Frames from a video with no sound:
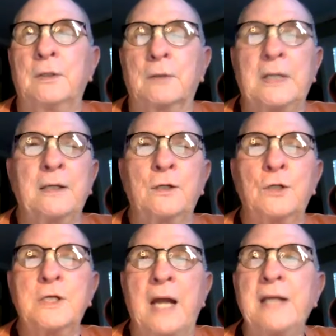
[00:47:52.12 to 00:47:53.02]
get a
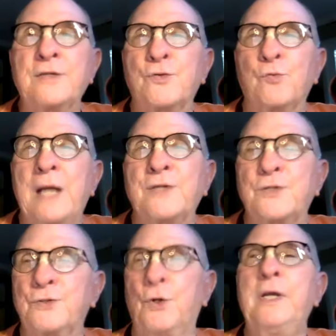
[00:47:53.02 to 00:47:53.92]
good night's
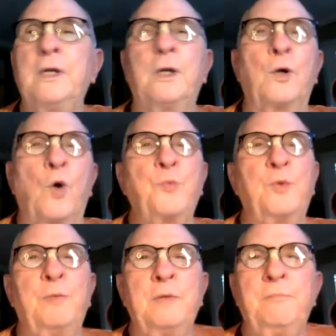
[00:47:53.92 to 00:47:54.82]
rest so he can grow up
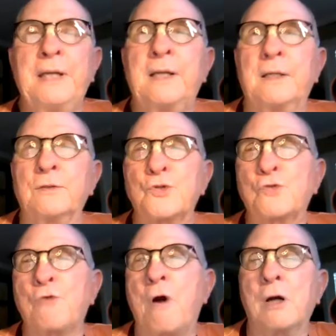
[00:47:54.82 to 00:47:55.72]
to be big and
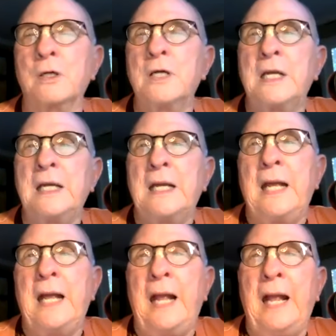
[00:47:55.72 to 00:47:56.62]
strong,
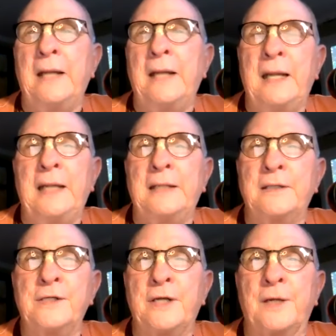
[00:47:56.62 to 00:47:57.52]

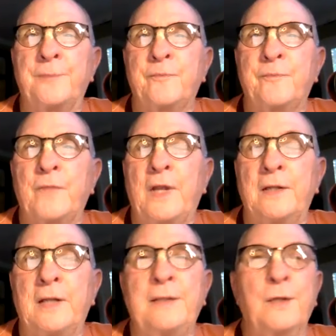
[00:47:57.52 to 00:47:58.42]
and
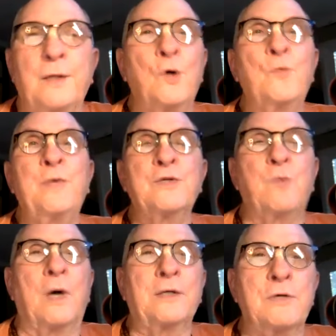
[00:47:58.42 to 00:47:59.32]
the gopis
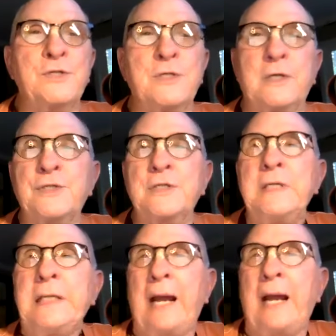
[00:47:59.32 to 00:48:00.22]
want Krishna to
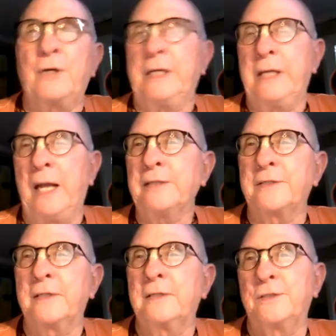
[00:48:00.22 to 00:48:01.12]
sneak out at
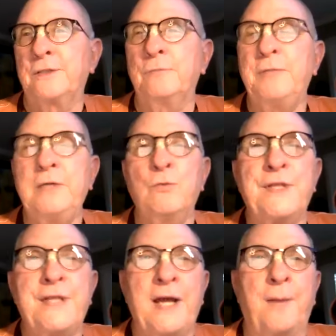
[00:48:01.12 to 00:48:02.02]
night to be
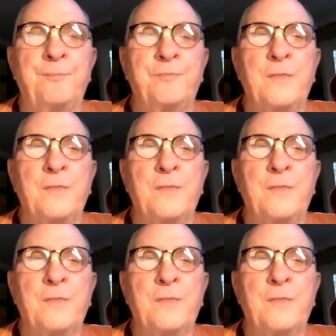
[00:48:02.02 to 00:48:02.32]
with them.